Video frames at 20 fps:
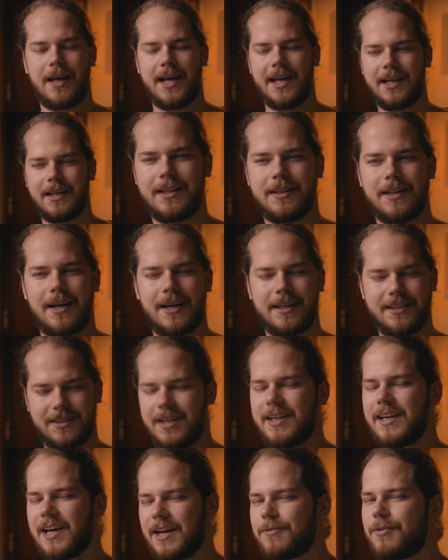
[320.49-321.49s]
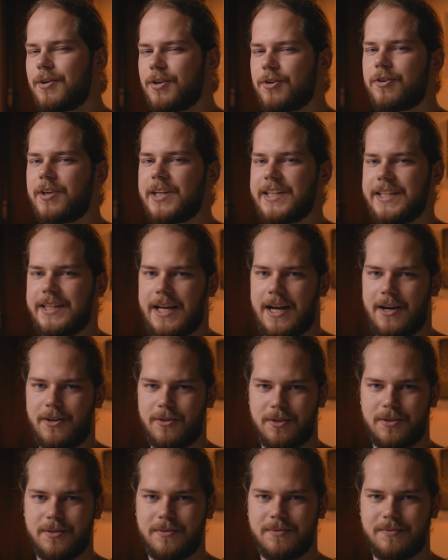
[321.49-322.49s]
And I think I figured it out.
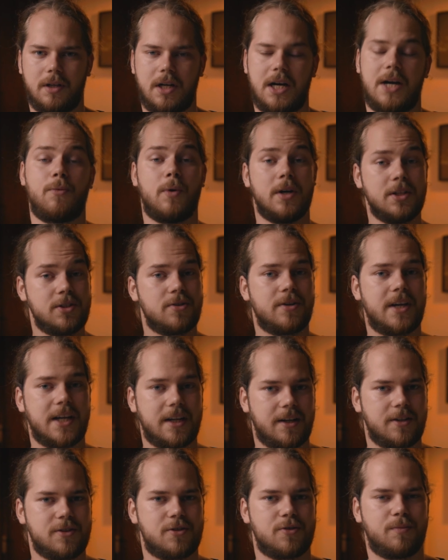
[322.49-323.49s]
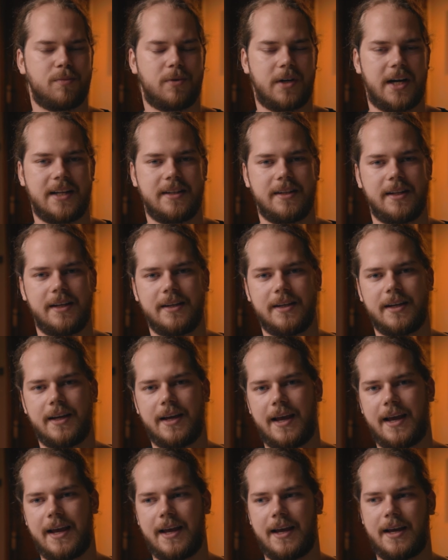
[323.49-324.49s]
I want to get into
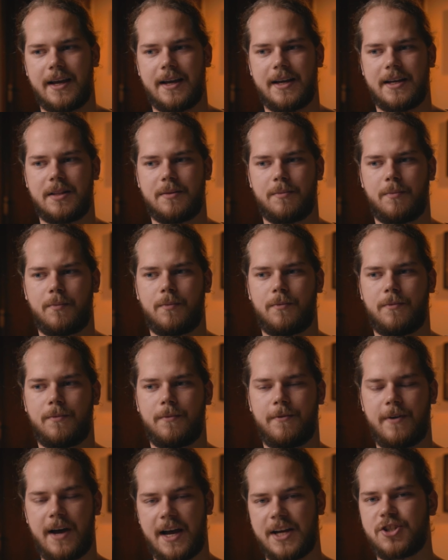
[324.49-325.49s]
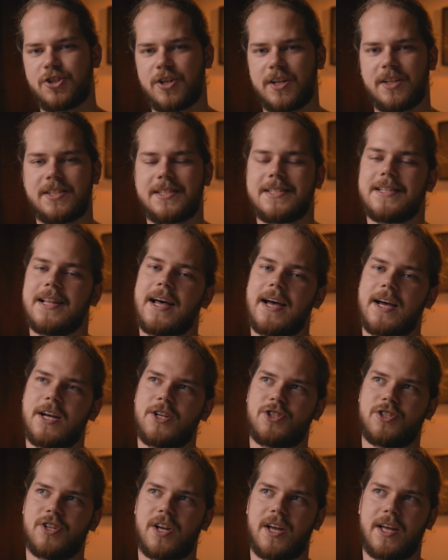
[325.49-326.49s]
branding and fashion
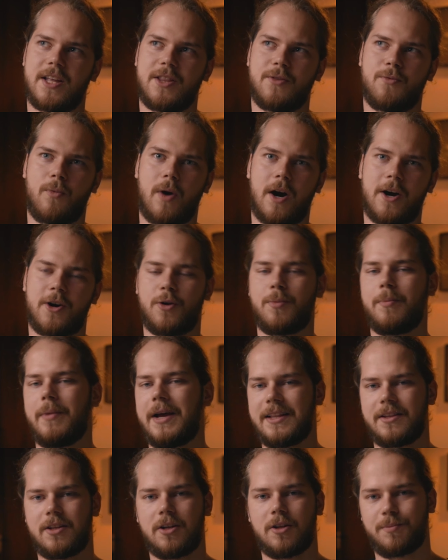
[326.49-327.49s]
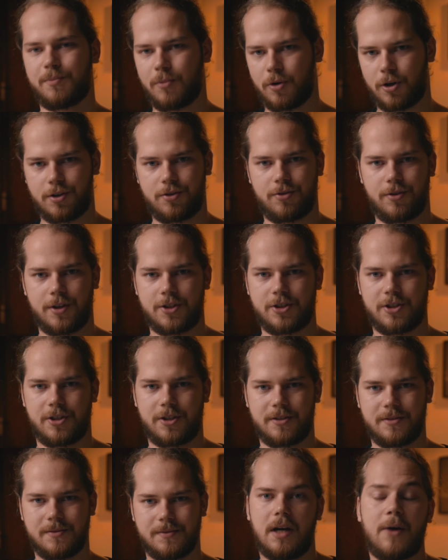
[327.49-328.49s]
slash environmental
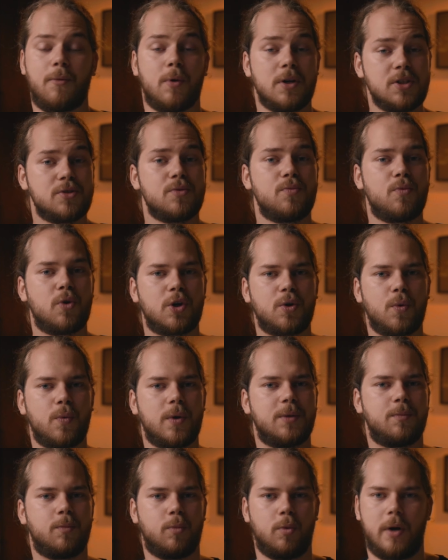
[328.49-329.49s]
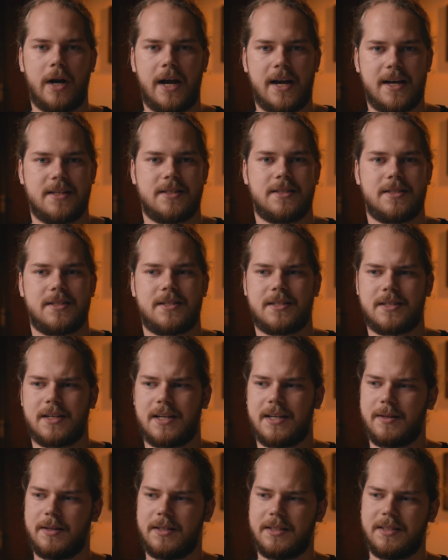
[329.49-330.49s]
portraiture. I want to work with brands
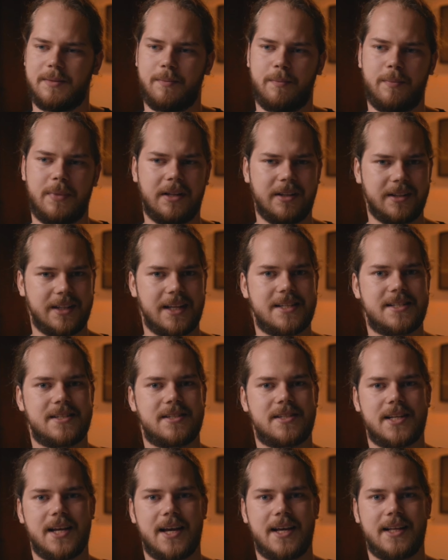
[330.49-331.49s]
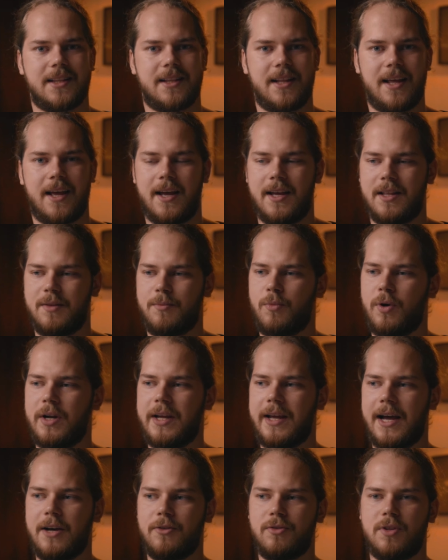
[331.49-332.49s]
and build a set and
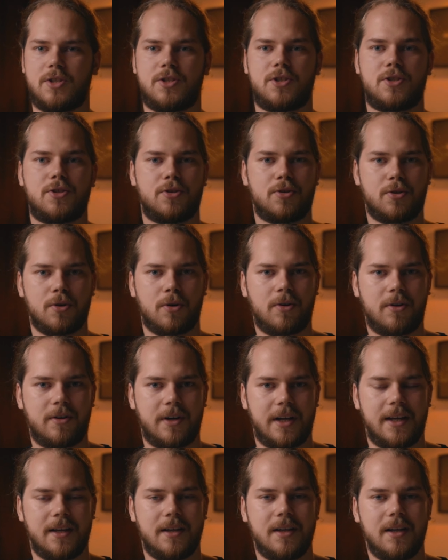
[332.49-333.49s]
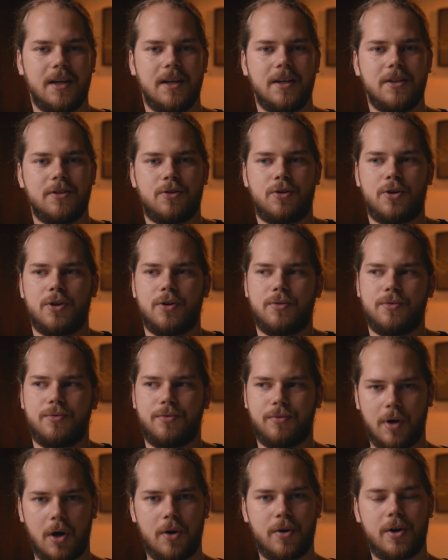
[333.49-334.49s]
bring out the story through
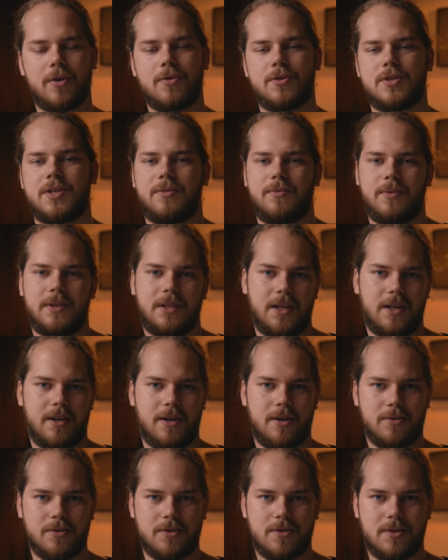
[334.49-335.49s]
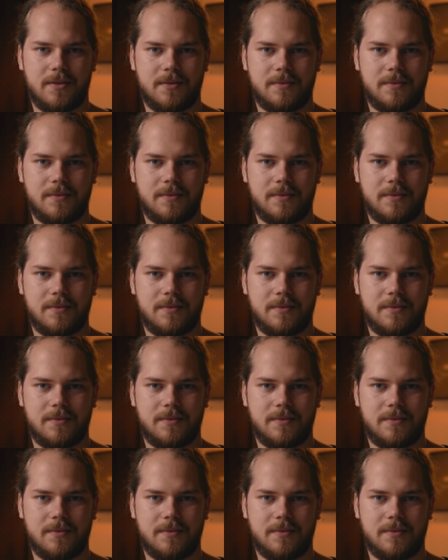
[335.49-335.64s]
photos and videos.